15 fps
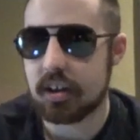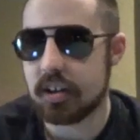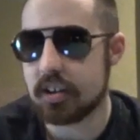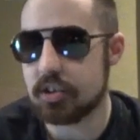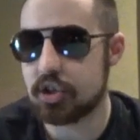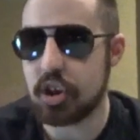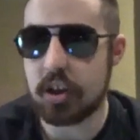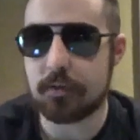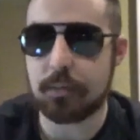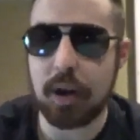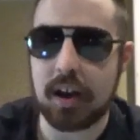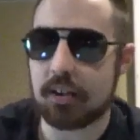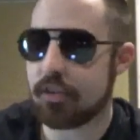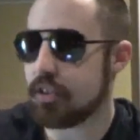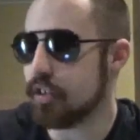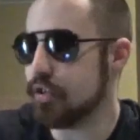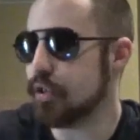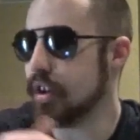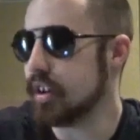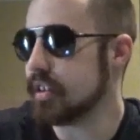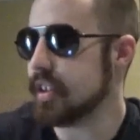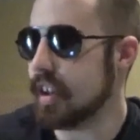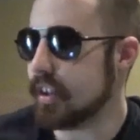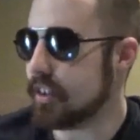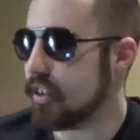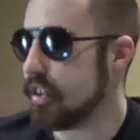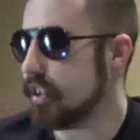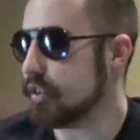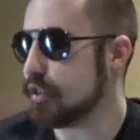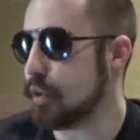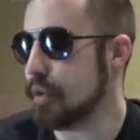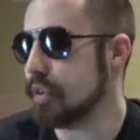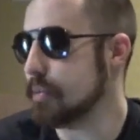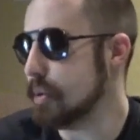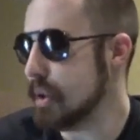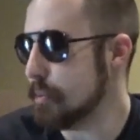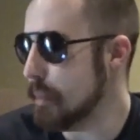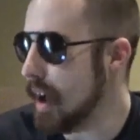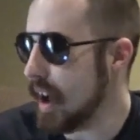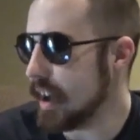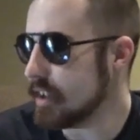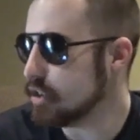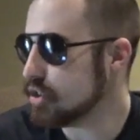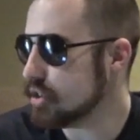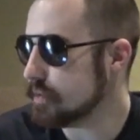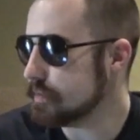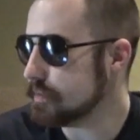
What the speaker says: Jeff passed the drug test, so there's going to be a match.